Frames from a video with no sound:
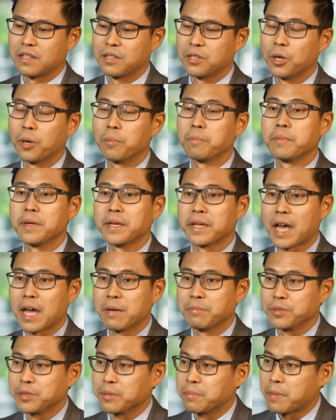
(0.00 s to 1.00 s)
not being
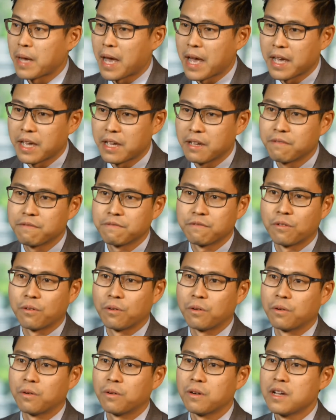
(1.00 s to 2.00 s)
able to pay
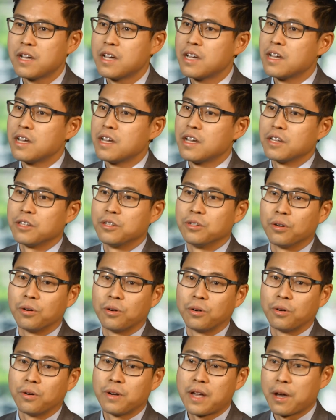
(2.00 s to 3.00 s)
for
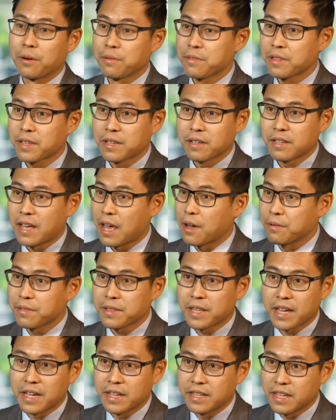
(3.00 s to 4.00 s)
your
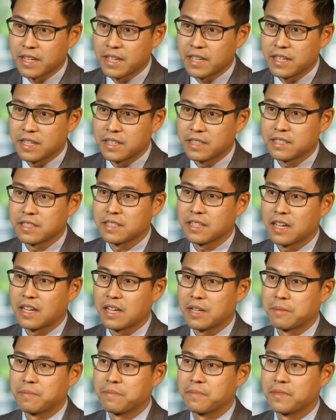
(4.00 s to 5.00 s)
healthcare needs,
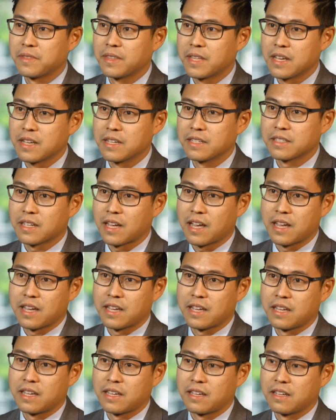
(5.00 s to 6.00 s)
there's
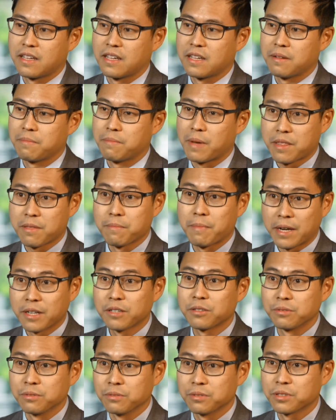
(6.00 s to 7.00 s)
a
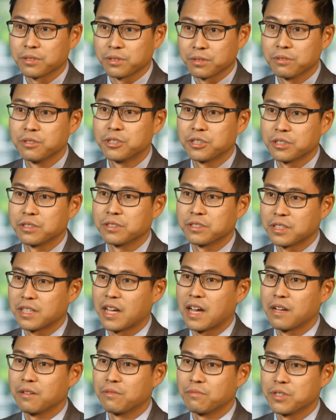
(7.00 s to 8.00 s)
mathematical solution to
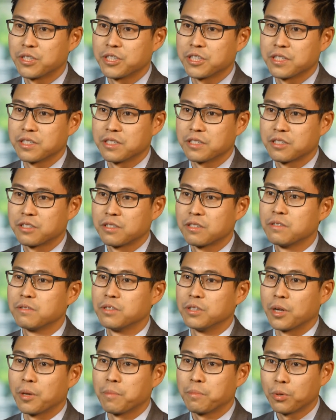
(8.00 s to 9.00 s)
that, which is
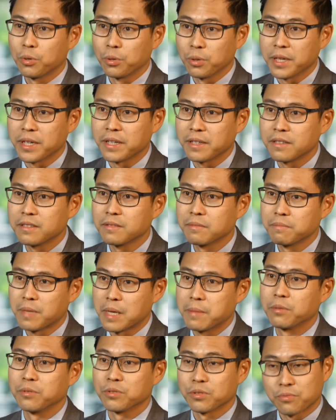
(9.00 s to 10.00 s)
pulling
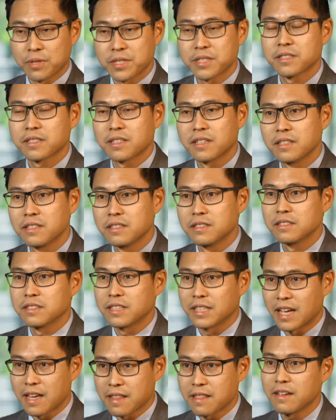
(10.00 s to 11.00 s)
people's risk
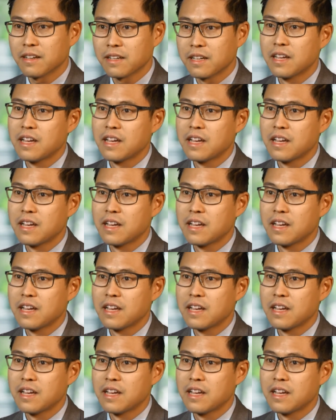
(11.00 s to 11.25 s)
together